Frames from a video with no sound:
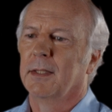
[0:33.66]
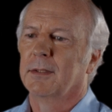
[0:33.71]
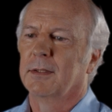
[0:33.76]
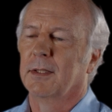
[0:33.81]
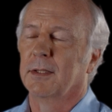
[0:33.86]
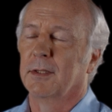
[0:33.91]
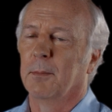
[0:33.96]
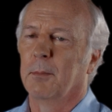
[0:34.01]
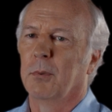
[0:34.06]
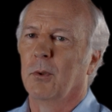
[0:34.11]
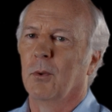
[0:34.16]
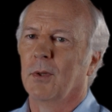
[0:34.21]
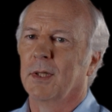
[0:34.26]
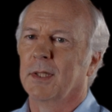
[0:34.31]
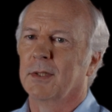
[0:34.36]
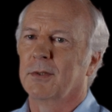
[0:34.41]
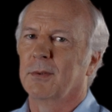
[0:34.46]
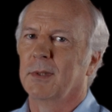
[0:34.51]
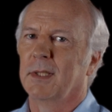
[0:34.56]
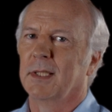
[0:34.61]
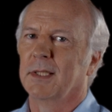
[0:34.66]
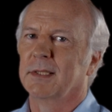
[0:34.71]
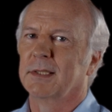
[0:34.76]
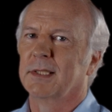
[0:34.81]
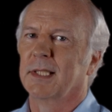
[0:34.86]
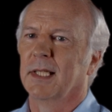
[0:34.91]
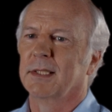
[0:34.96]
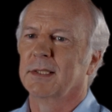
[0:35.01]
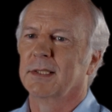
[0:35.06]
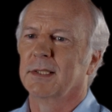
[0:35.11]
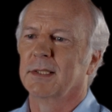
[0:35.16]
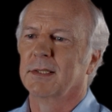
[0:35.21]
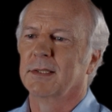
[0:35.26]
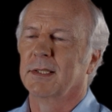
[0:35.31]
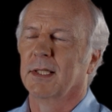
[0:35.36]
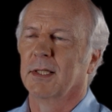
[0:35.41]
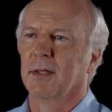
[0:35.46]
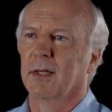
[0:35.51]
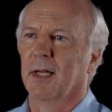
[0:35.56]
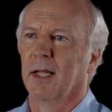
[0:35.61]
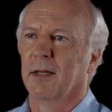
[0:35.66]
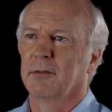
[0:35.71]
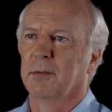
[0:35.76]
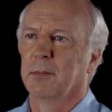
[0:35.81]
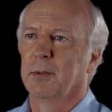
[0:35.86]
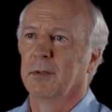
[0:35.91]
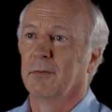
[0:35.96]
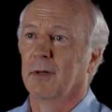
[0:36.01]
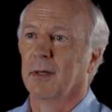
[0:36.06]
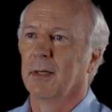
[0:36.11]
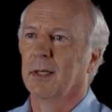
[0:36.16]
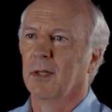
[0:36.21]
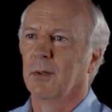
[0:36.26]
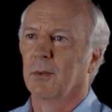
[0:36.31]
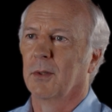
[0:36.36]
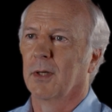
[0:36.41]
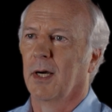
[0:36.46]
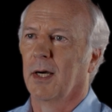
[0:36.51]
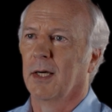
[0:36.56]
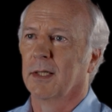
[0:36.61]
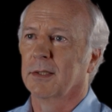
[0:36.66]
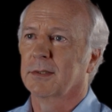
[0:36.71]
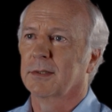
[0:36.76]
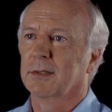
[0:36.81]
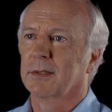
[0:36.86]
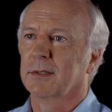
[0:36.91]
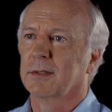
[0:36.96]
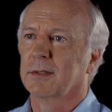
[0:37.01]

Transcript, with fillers: To deploy a trillion sensors, they're going to have to be very low cost.